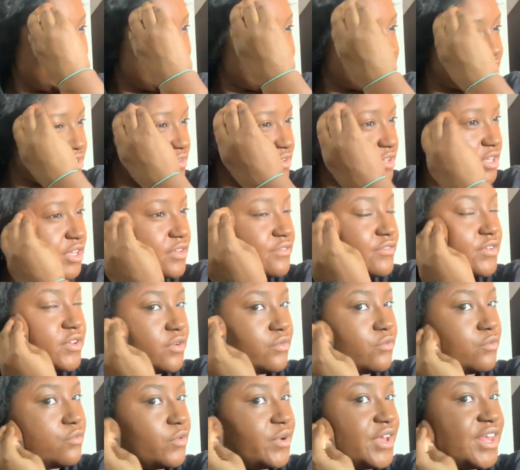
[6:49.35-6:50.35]
So
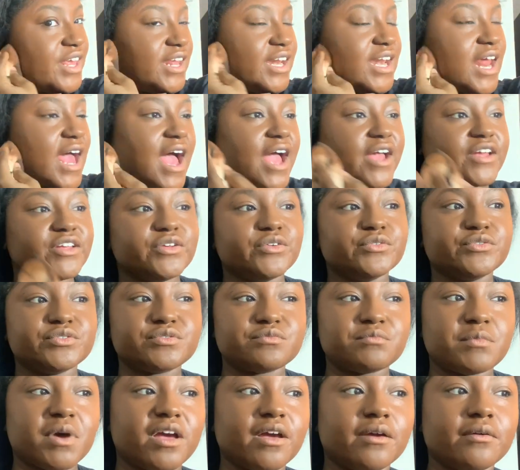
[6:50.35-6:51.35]
even when I use
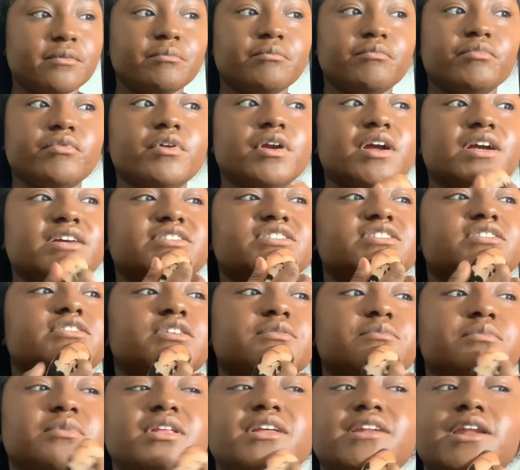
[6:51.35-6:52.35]
my brush to
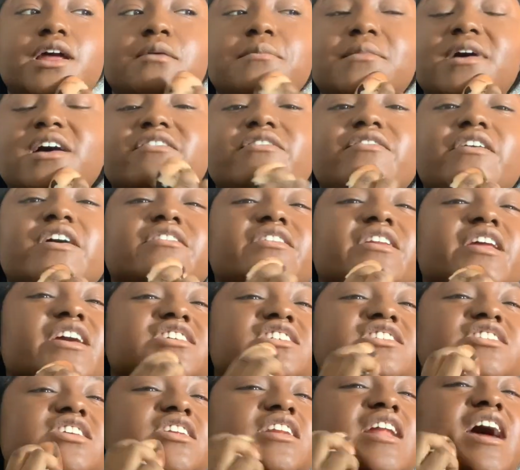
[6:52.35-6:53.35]
blend out my
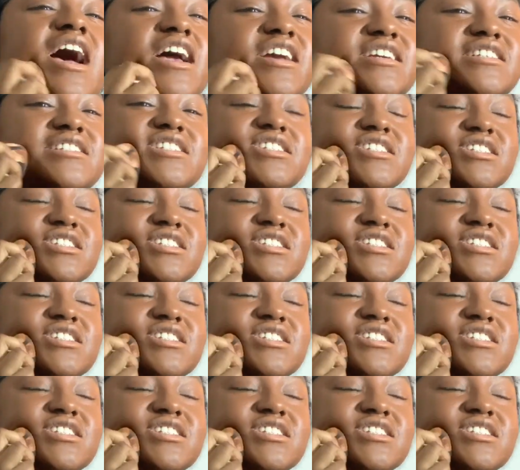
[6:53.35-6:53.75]
foundation, I